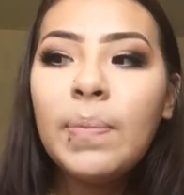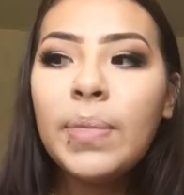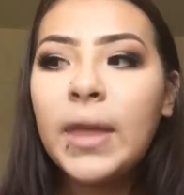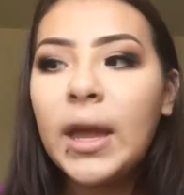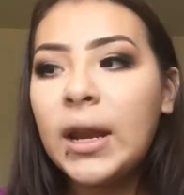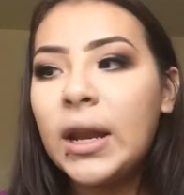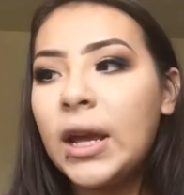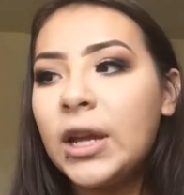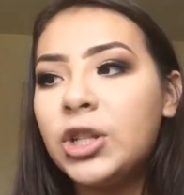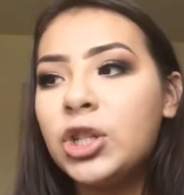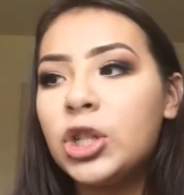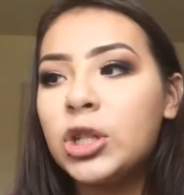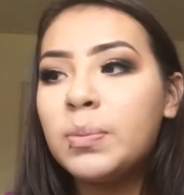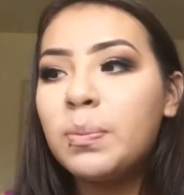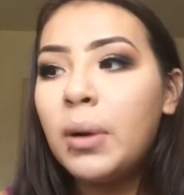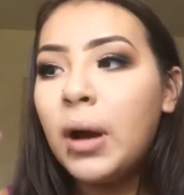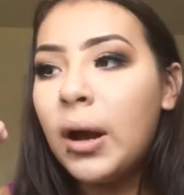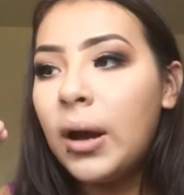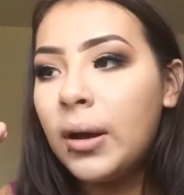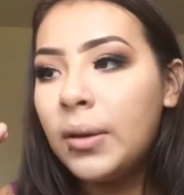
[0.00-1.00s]
And I just
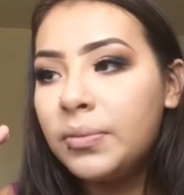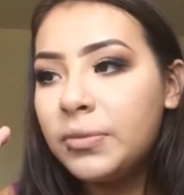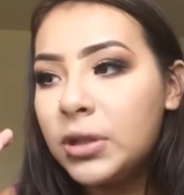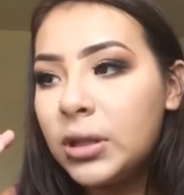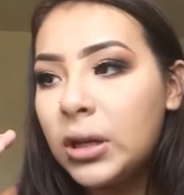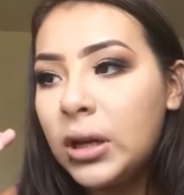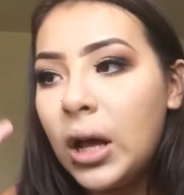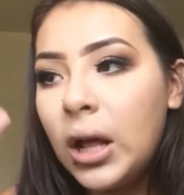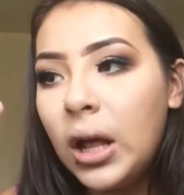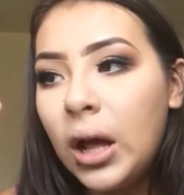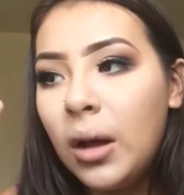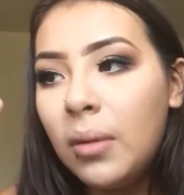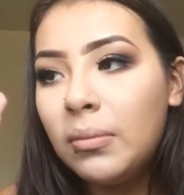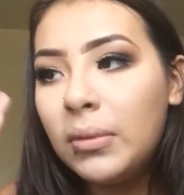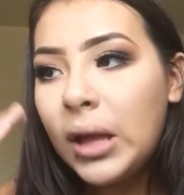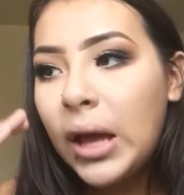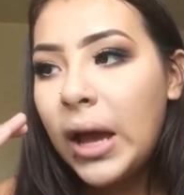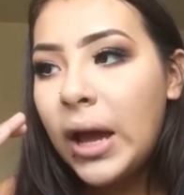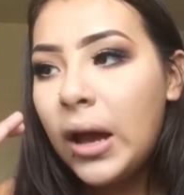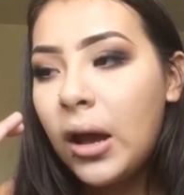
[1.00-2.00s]
popped
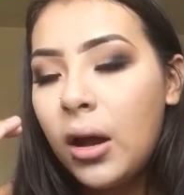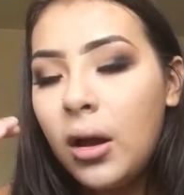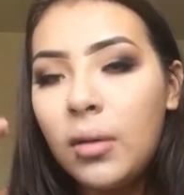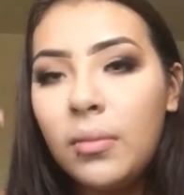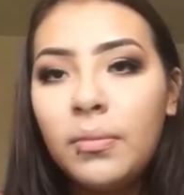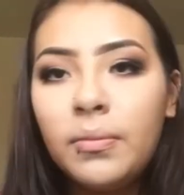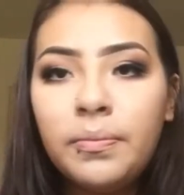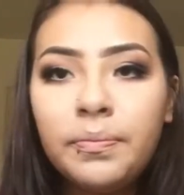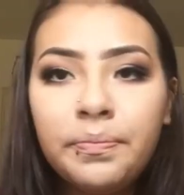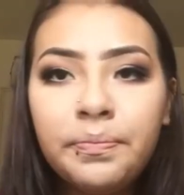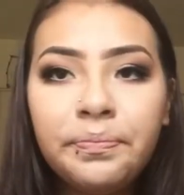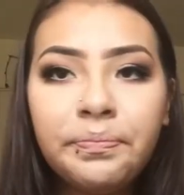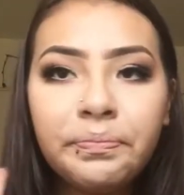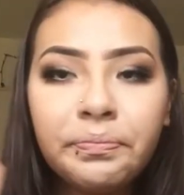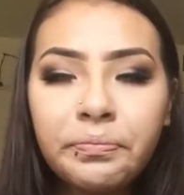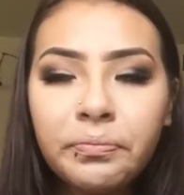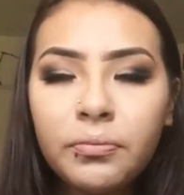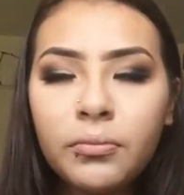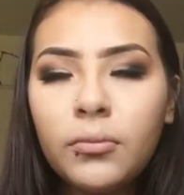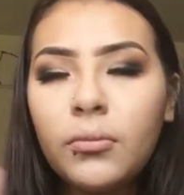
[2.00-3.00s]
not
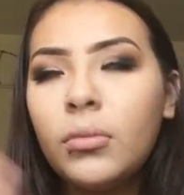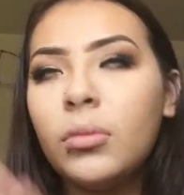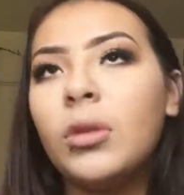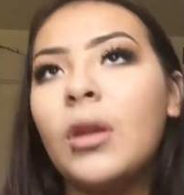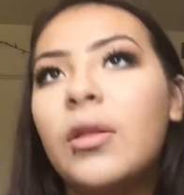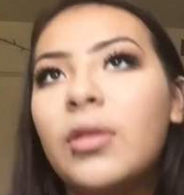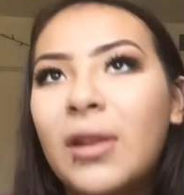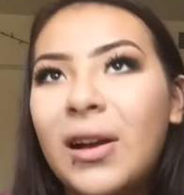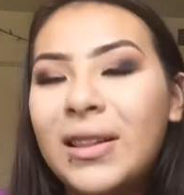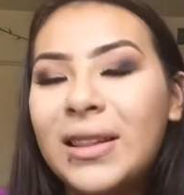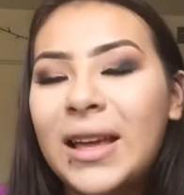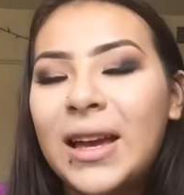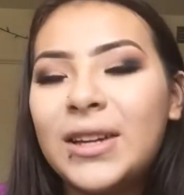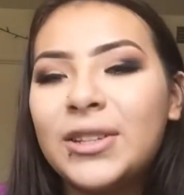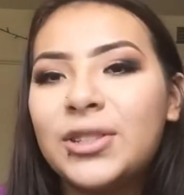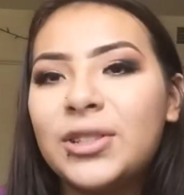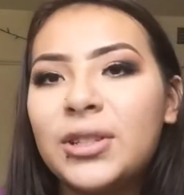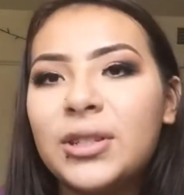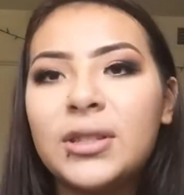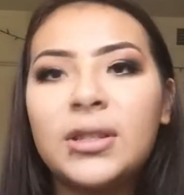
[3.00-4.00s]

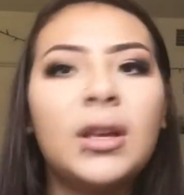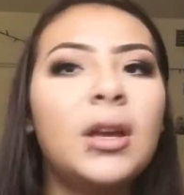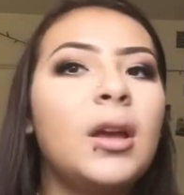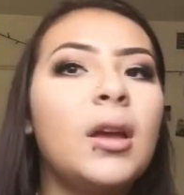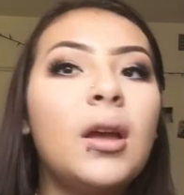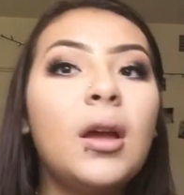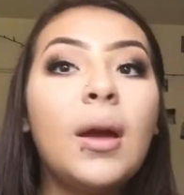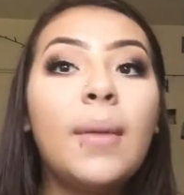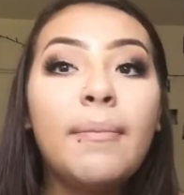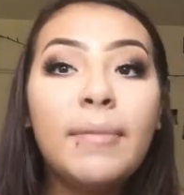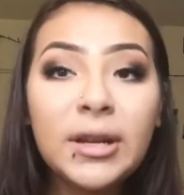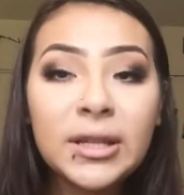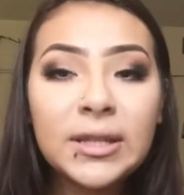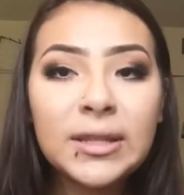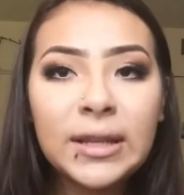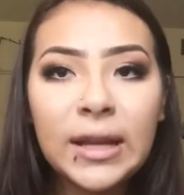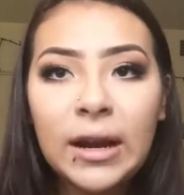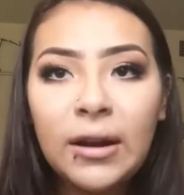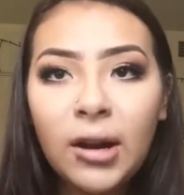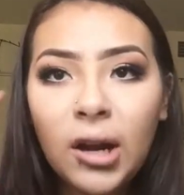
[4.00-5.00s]
lashes,
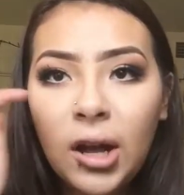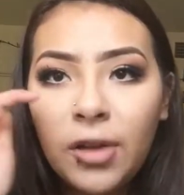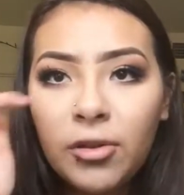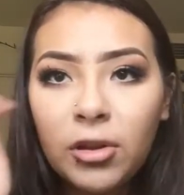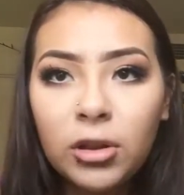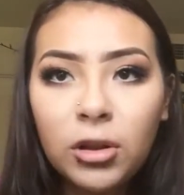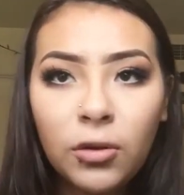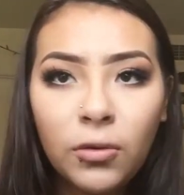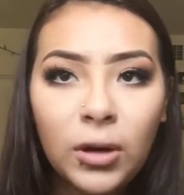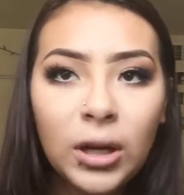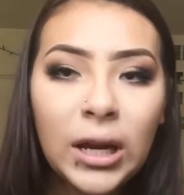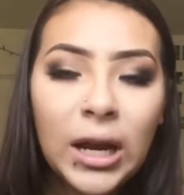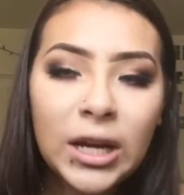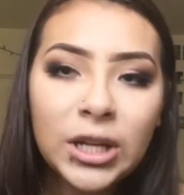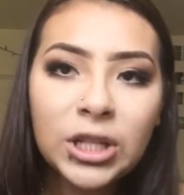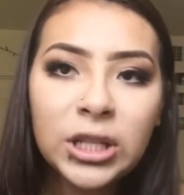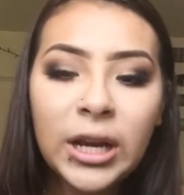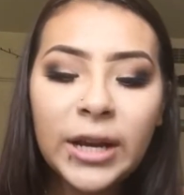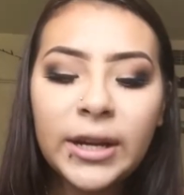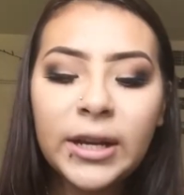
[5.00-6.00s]
mascara on the lower
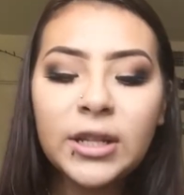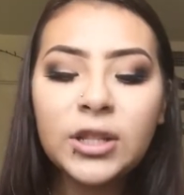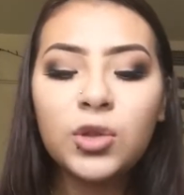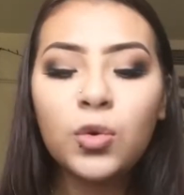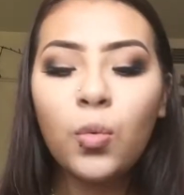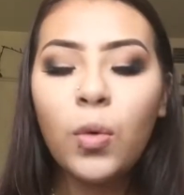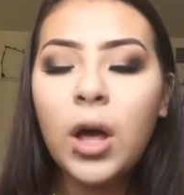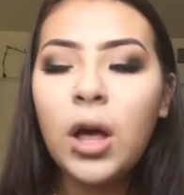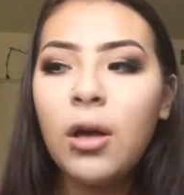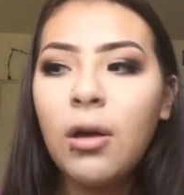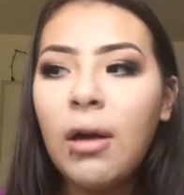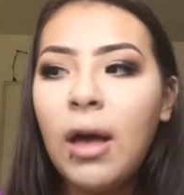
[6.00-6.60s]
lash line as well.